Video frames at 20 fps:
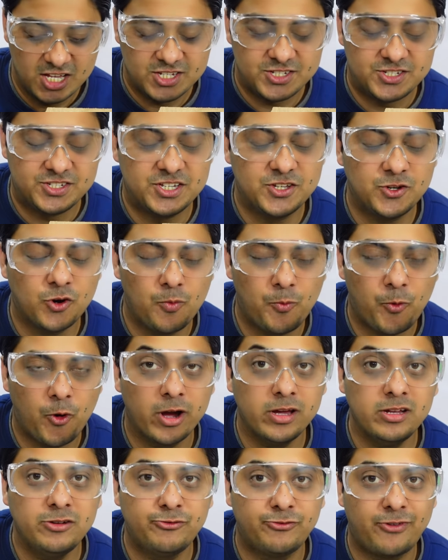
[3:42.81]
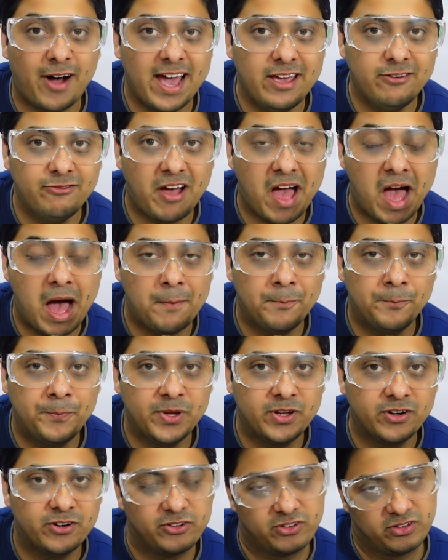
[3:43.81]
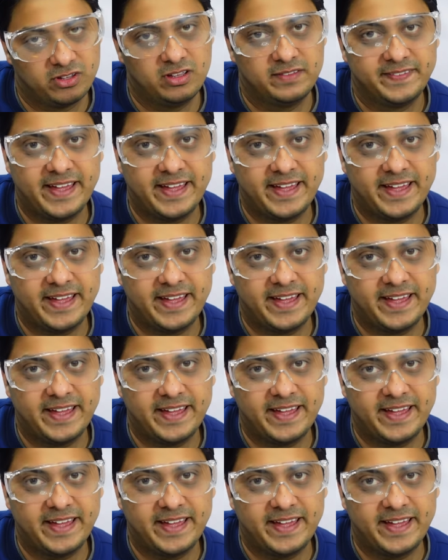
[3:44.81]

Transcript: 0.5 amperes.